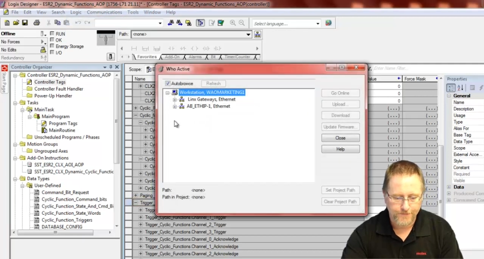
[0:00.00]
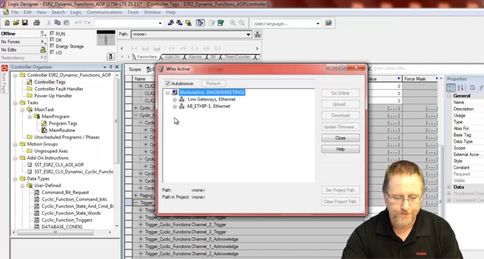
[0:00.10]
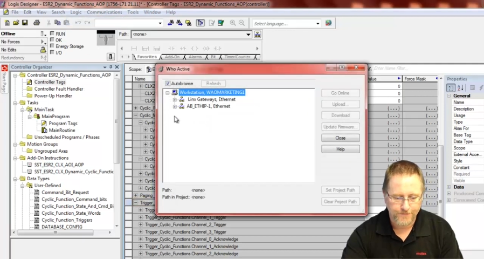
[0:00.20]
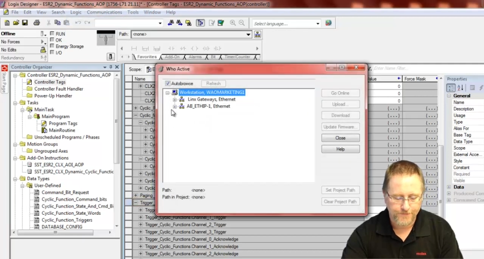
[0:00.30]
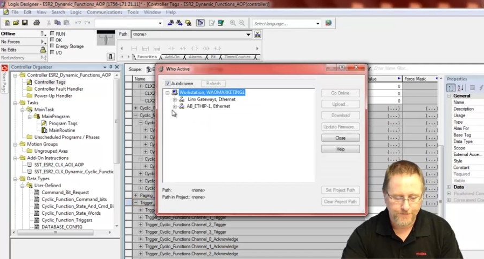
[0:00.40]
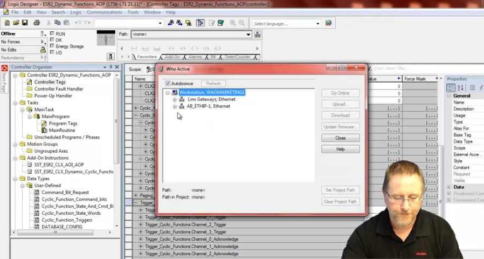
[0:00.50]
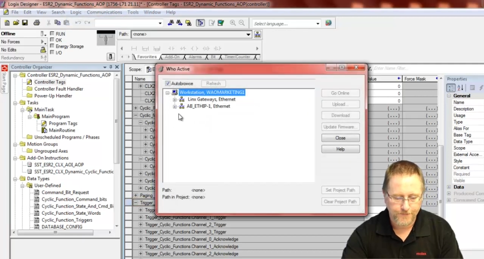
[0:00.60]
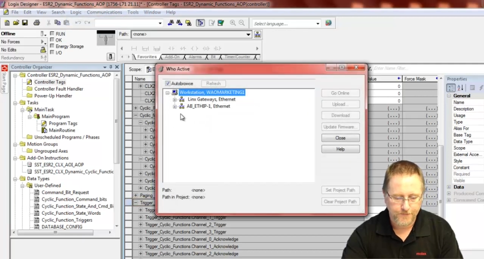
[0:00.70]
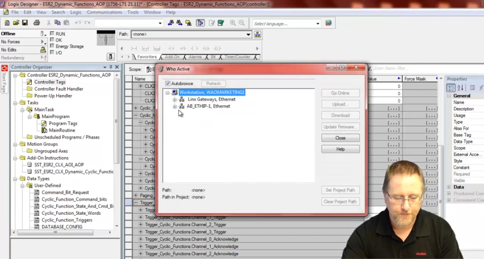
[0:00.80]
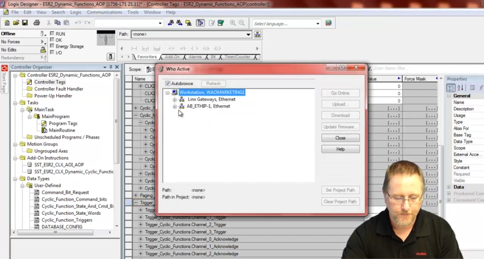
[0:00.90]

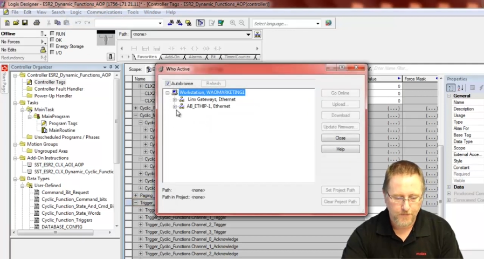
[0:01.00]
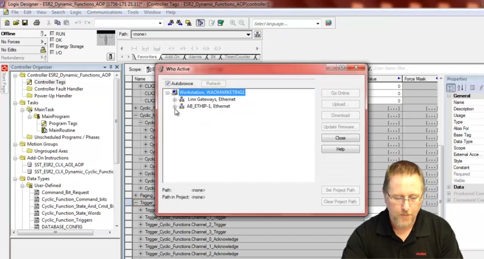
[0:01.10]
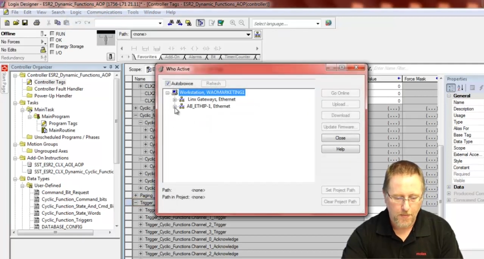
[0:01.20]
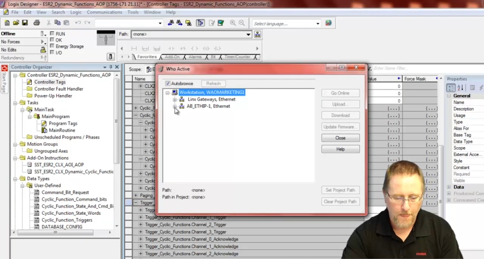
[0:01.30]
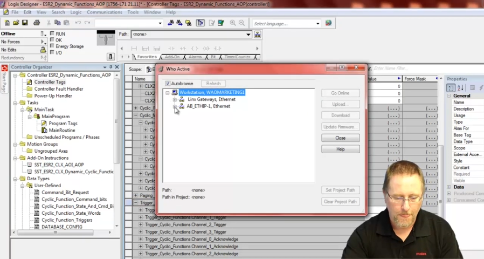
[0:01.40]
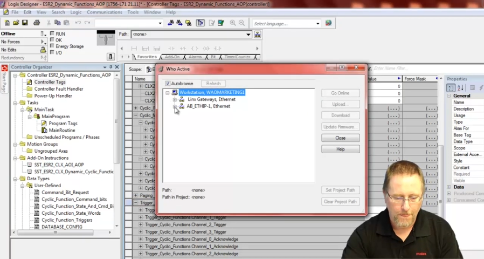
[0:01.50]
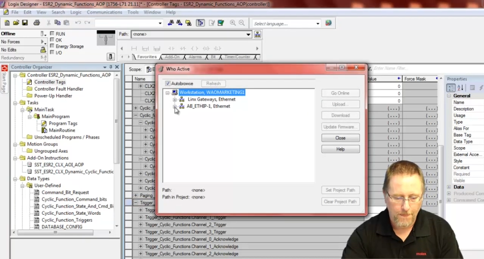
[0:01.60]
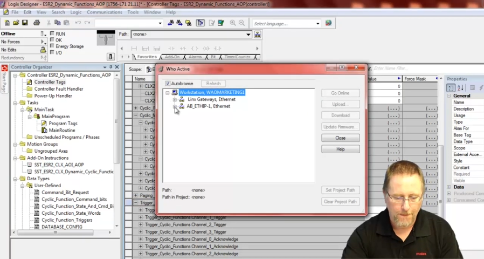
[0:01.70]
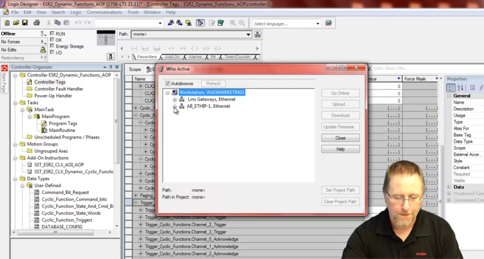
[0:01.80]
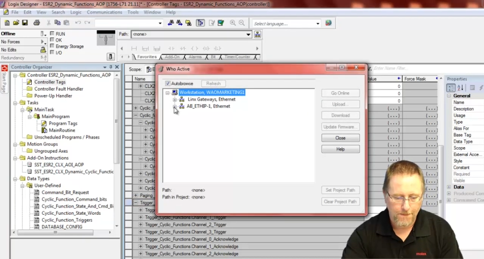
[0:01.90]

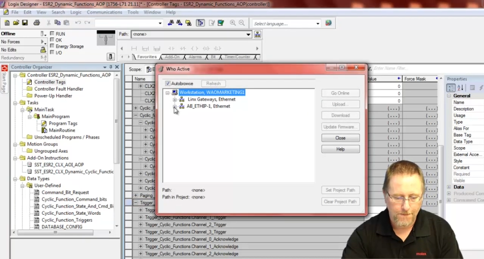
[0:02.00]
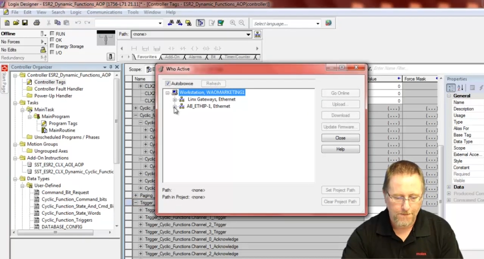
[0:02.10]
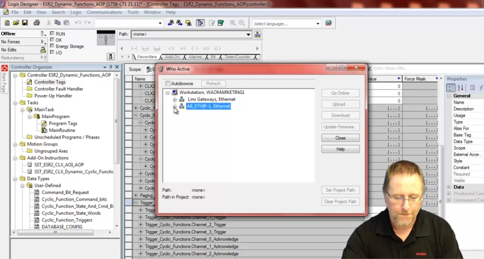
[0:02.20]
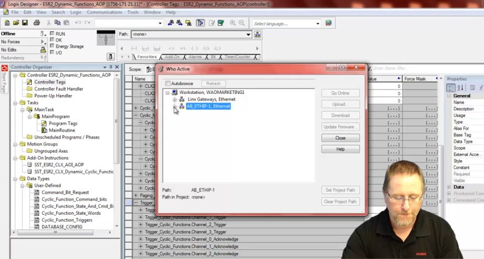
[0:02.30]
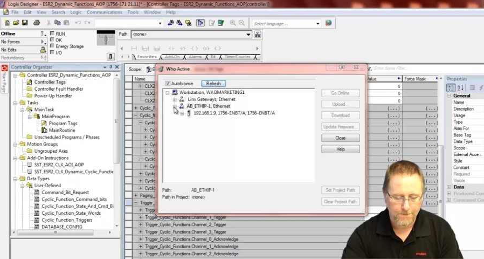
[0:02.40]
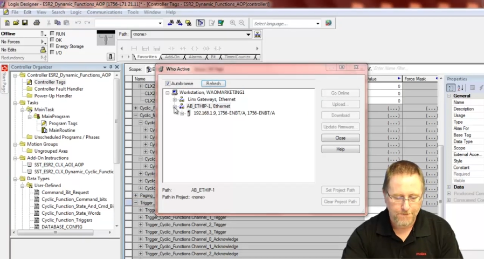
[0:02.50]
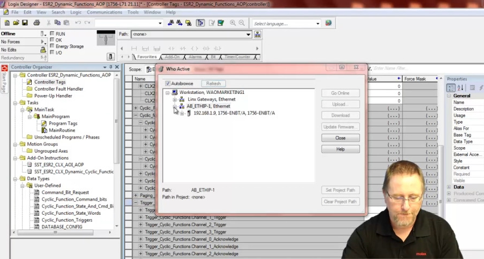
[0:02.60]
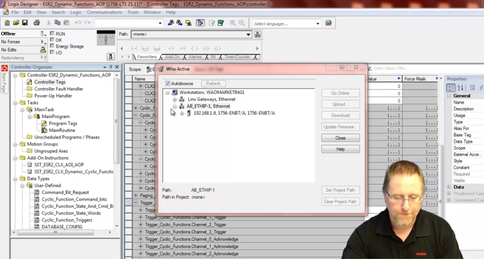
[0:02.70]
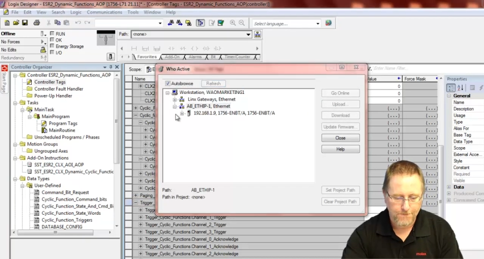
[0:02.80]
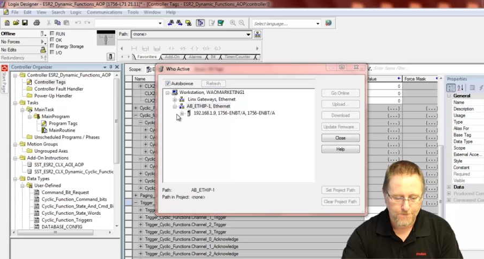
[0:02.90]

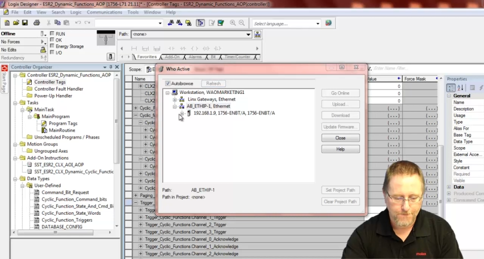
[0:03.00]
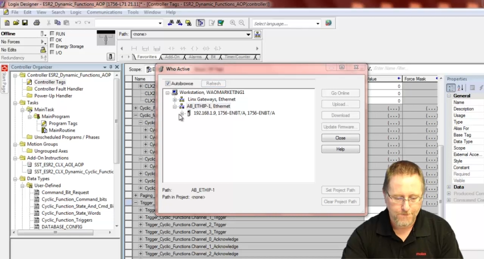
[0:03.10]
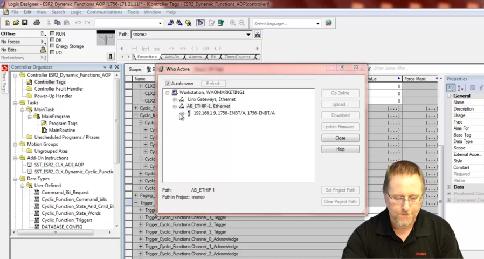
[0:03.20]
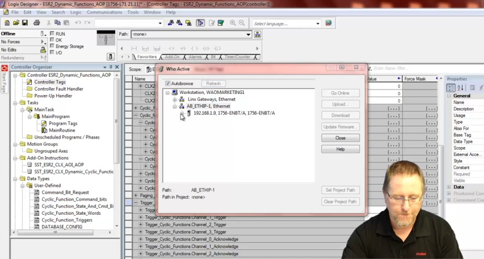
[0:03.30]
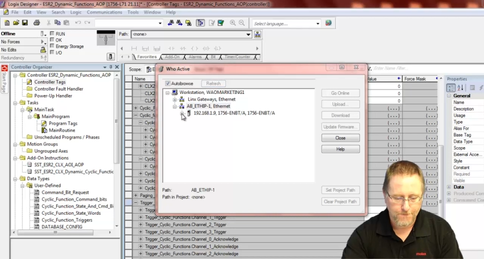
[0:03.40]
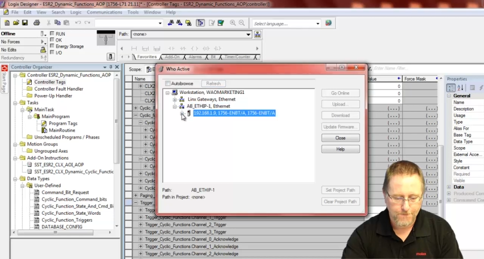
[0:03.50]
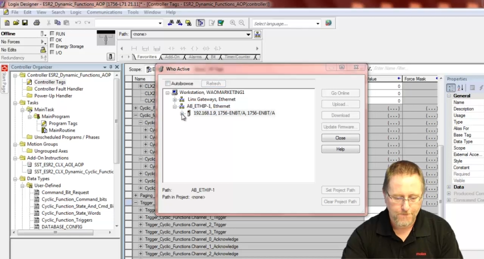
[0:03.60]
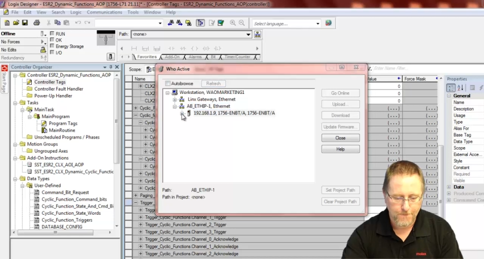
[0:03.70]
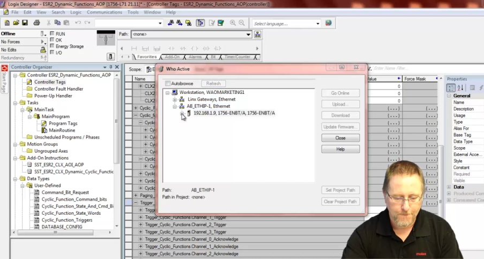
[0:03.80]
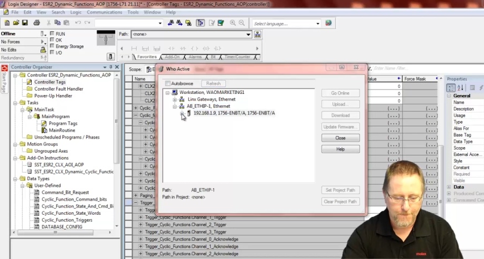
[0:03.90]

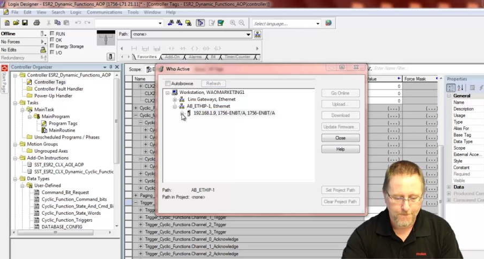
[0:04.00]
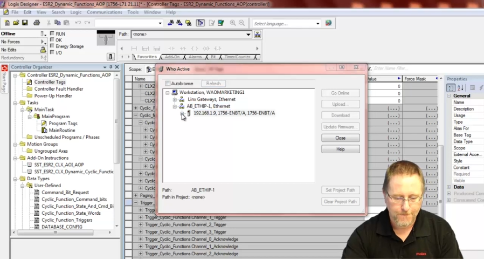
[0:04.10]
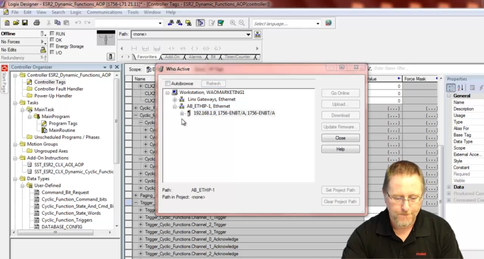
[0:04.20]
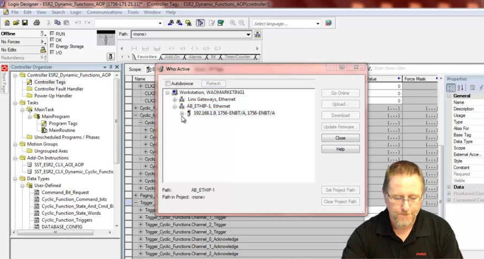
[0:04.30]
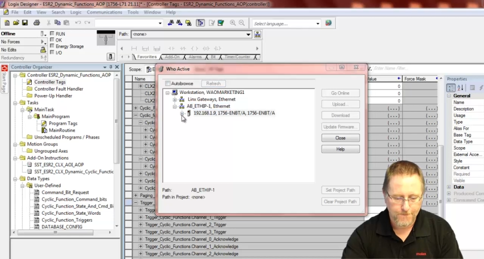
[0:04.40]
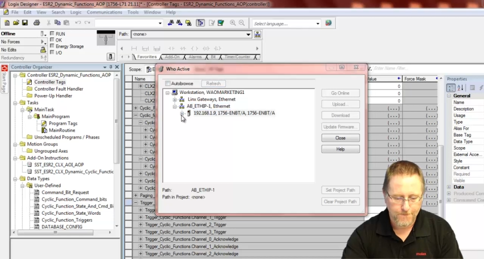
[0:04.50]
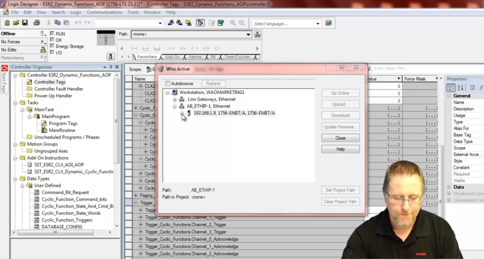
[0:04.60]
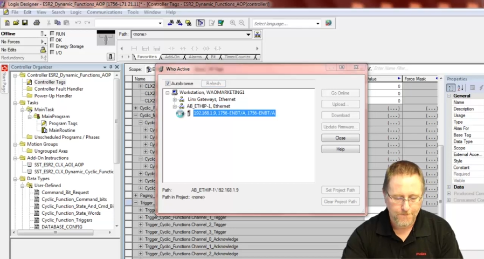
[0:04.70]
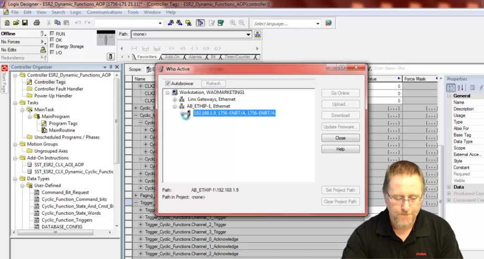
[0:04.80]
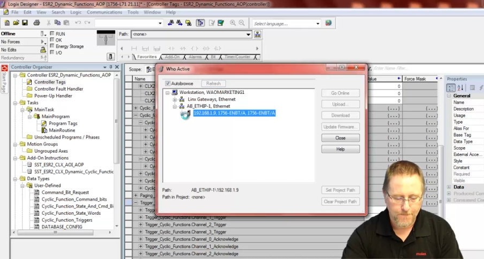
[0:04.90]

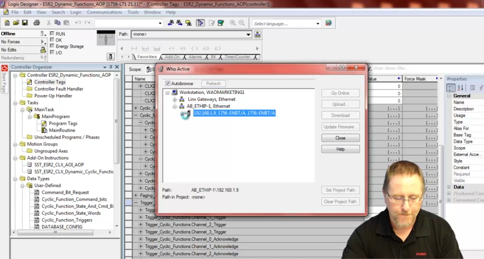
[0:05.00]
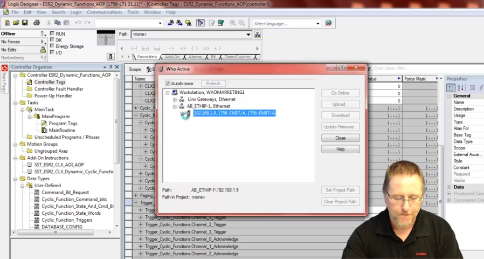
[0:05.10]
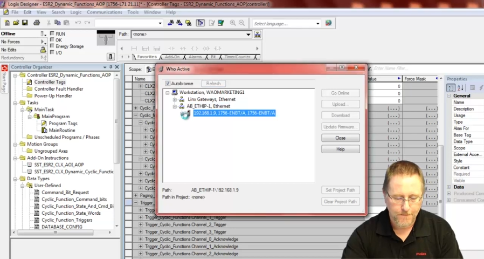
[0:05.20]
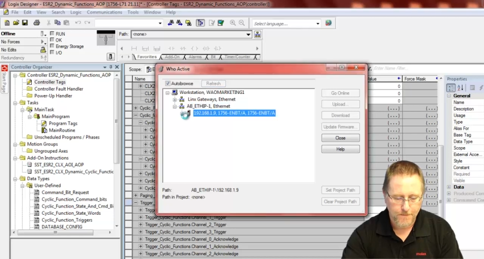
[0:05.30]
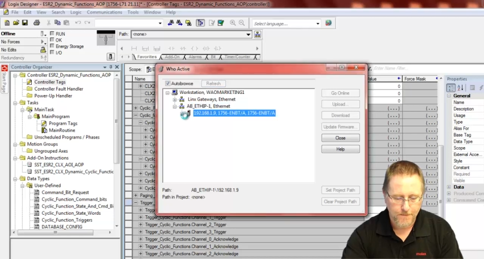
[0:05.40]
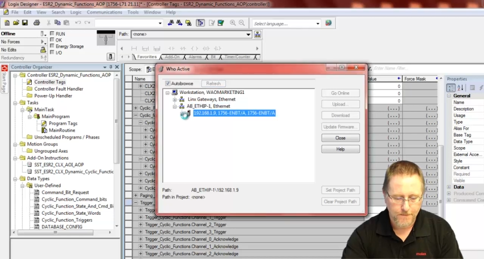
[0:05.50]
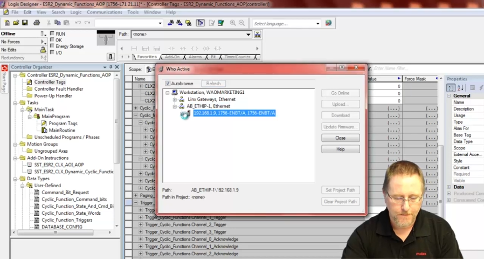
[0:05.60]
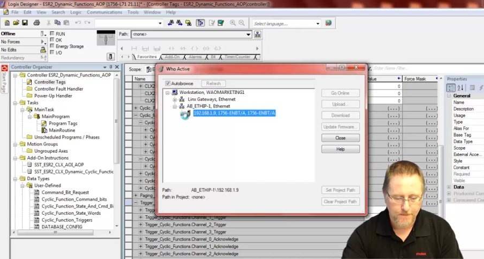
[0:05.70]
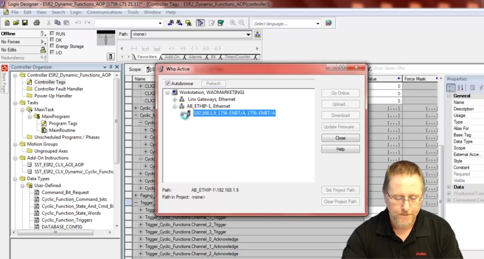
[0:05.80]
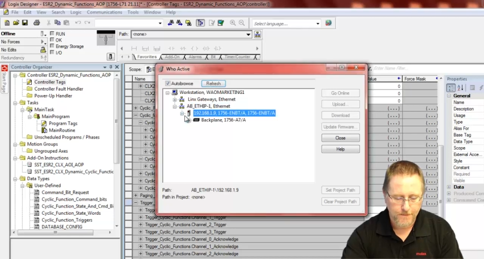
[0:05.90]

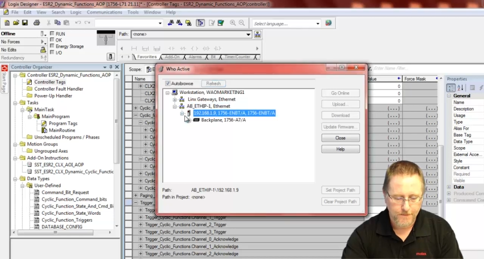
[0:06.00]
Nothing is said.